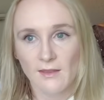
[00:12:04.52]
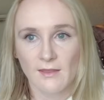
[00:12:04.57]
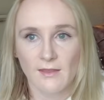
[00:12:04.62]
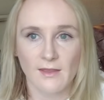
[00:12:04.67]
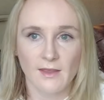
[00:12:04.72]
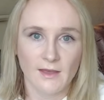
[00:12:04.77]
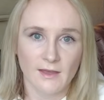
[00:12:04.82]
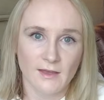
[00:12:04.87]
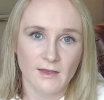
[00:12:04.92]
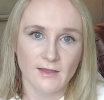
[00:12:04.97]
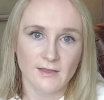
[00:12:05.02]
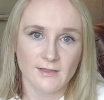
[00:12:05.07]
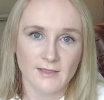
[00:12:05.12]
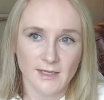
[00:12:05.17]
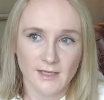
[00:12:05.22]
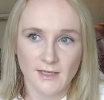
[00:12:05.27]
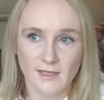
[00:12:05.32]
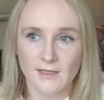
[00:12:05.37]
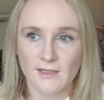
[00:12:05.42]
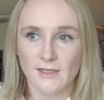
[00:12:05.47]
they're
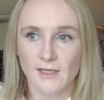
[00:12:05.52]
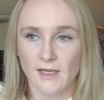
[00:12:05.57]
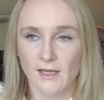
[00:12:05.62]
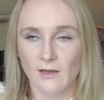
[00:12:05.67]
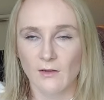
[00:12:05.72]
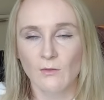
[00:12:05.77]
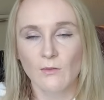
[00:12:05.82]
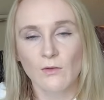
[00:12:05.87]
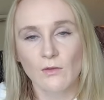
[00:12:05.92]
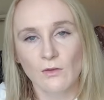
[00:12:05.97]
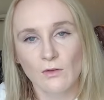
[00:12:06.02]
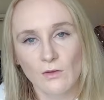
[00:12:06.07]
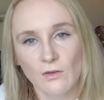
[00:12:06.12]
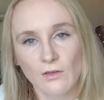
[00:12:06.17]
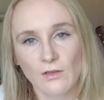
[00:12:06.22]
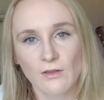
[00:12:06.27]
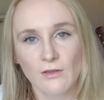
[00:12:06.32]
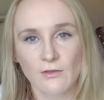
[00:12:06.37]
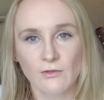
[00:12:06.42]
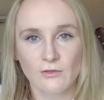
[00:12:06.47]
taking down
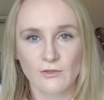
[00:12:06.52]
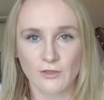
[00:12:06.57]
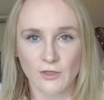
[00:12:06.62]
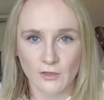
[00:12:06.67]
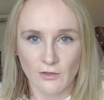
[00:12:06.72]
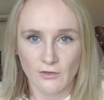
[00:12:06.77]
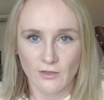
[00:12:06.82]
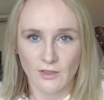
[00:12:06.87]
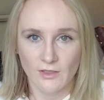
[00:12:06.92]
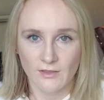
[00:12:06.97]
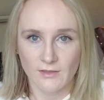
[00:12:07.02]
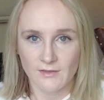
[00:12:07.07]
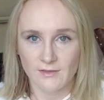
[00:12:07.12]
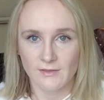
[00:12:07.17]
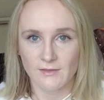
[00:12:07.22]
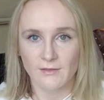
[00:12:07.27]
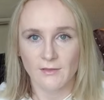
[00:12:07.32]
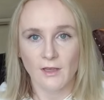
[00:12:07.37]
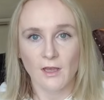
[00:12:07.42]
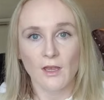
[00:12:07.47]
all of the good chocolates.
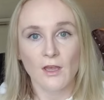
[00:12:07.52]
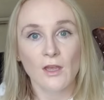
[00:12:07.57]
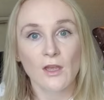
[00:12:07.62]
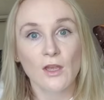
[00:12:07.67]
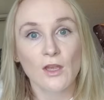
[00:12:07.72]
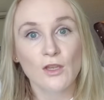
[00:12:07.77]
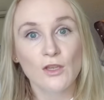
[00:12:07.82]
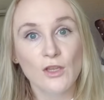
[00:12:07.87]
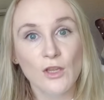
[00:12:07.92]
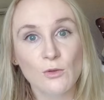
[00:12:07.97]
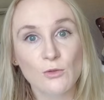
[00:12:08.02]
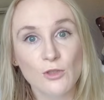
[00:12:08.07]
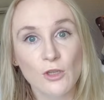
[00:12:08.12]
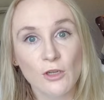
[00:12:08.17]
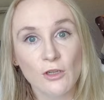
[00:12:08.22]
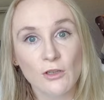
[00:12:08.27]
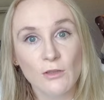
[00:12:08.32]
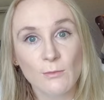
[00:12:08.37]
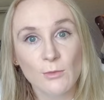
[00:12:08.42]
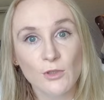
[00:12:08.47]
No
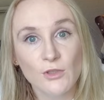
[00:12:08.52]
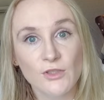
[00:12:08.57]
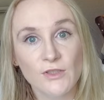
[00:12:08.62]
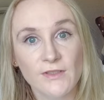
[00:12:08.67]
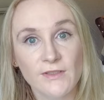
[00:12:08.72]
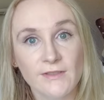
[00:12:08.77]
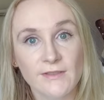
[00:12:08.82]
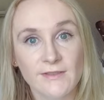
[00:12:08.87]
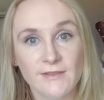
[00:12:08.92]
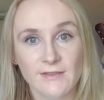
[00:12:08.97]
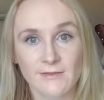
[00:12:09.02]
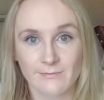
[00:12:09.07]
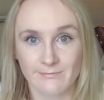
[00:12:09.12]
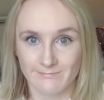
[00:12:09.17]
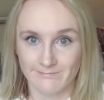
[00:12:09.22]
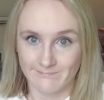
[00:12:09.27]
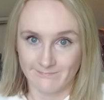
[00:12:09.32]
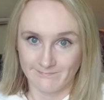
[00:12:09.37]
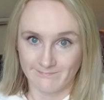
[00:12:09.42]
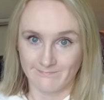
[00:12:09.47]
chocolate buttons.
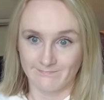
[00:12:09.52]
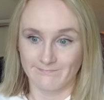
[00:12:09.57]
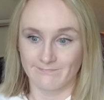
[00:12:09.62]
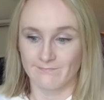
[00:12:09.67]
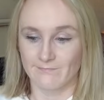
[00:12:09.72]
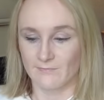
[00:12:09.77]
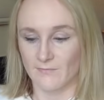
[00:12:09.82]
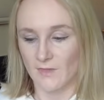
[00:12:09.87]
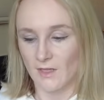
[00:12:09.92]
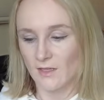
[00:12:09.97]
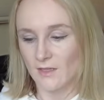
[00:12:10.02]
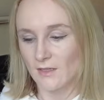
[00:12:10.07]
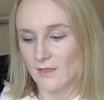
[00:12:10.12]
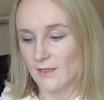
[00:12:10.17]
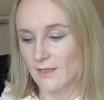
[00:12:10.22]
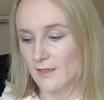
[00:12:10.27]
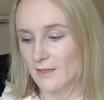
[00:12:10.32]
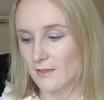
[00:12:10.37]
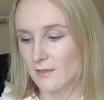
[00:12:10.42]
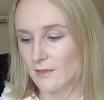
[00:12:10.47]

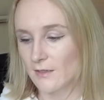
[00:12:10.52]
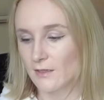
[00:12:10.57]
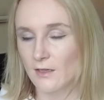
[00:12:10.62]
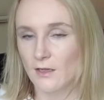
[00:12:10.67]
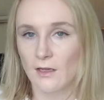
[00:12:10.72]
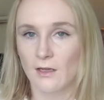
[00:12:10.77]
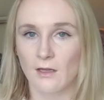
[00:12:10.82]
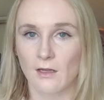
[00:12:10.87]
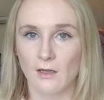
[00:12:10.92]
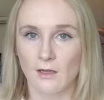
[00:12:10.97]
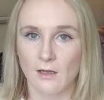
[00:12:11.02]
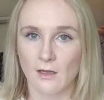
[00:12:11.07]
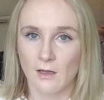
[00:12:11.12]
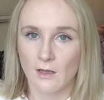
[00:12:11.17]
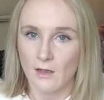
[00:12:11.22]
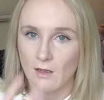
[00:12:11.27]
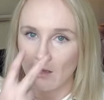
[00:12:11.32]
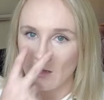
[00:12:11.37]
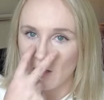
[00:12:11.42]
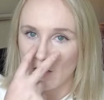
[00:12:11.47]
Yeah,
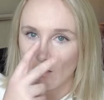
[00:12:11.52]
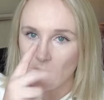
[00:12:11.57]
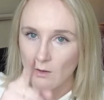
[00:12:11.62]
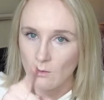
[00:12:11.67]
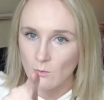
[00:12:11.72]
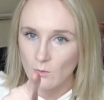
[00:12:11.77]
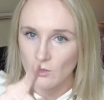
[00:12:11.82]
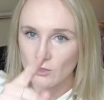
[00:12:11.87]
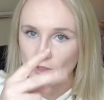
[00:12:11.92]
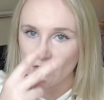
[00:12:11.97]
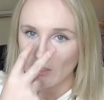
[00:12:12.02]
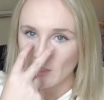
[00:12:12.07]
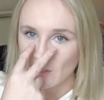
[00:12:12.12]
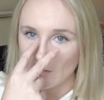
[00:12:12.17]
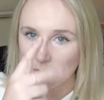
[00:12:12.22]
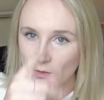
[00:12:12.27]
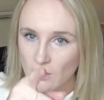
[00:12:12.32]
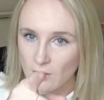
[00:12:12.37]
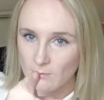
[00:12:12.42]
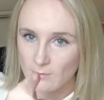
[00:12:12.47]
watching
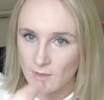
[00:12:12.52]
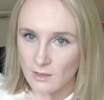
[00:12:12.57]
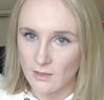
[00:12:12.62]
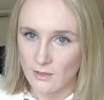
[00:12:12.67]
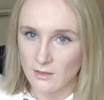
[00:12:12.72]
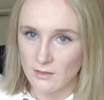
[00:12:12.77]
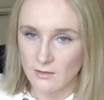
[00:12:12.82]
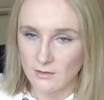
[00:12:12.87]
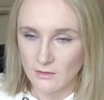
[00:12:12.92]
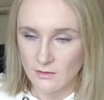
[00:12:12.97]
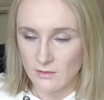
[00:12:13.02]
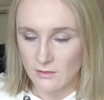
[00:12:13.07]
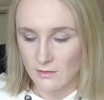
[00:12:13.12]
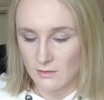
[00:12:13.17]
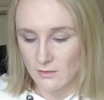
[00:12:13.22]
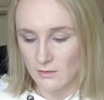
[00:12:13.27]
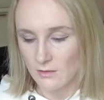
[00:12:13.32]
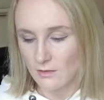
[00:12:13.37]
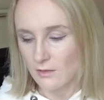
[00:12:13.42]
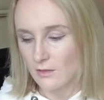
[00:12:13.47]
you Home Bargains.
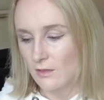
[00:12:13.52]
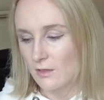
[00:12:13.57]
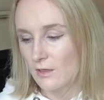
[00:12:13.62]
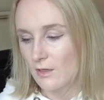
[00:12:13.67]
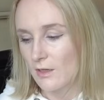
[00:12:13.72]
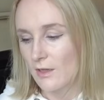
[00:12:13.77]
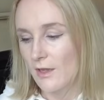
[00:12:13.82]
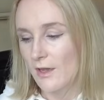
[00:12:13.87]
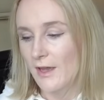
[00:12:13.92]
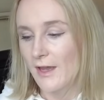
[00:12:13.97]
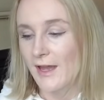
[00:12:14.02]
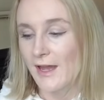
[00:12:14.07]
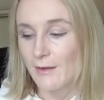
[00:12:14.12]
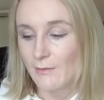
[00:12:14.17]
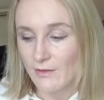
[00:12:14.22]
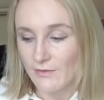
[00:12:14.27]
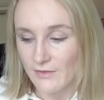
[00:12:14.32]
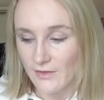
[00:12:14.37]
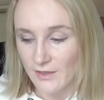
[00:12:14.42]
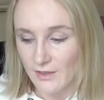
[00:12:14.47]

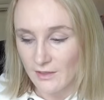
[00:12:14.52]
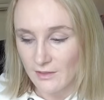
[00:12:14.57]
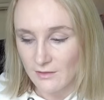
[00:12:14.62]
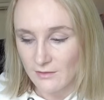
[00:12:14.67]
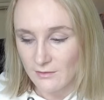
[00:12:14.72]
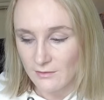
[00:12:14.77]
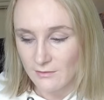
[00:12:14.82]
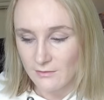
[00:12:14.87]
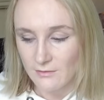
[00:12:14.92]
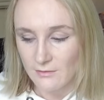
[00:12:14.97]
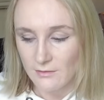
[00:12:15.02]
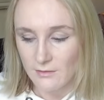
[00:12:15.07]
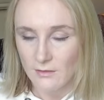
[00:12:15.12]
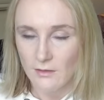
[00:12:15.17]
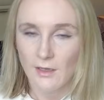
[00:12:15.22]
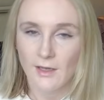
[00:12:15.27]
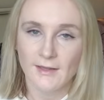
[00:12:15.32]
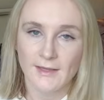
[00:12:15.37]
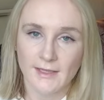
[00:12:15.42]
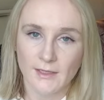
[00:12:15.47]
However,
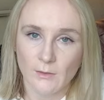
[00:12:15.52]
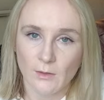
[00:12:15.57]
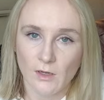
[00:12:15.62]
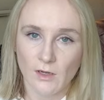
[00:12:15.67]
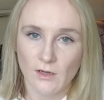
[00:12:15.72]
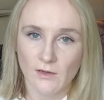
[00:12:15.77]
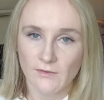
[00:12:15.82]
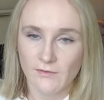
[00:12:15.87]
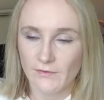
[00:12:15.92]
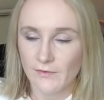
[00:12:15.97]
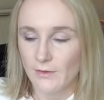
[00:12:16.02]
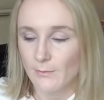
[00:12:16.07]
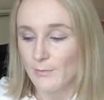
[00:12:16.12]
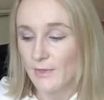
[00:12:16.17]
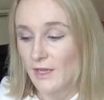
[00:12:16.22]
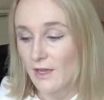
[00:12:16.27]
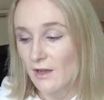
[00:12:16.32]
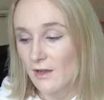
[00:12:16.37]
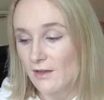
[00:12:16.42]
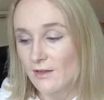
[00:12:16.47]
I'll let you off
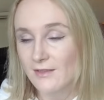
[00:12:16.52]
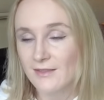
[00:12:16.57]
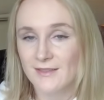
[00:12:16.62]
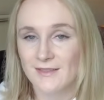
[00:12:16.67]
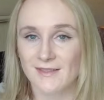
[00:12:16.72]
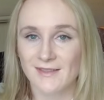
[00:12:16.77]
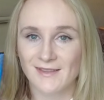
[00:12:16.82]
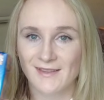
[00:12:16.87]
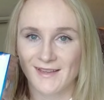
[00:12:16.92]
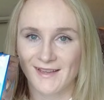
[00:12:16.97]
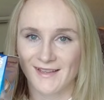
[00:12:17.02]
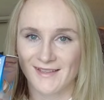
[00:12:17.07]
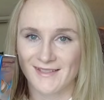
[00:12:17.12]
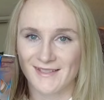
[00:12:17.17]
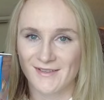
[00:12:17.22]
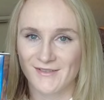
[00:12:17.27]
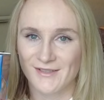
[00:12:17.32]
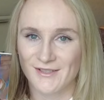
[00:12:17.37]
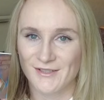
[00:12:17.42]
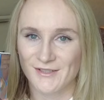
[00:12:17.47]
because they had
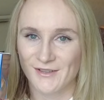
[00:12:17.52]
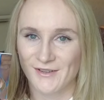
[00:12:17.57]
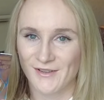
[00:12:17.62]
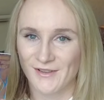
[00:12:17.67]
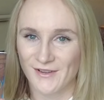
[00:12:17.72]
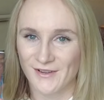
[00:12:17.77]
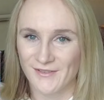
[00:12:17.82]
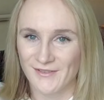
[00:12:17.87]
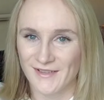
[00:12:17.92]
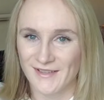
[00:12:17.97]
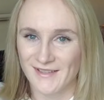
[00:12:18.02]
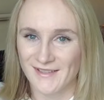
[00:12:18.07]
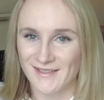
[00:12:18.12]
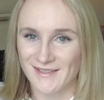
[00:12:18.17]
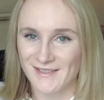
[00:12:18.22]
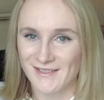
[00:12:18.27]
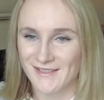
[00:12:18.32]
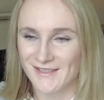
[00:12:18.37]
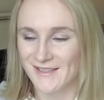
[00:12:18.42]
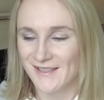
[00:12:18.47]
Terry's chocolate
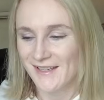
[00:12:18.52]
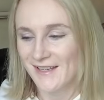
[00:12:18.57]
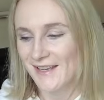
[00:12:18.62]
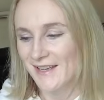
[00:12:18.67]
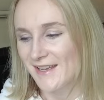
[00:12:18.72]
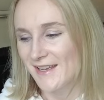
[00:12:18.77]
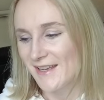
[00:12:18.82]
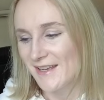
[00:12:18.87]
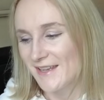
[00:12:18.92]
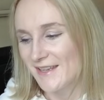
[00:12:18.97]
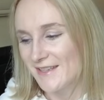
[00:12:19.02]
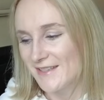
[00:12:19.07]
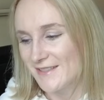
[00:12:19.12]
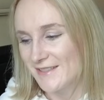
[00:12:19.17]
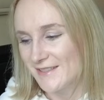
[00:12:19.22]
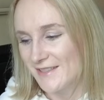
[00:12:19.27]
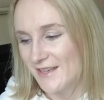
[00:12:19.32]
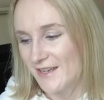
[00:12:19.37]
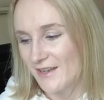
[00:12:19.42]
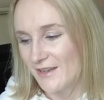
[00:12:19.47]
orange,
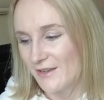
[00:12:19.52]
so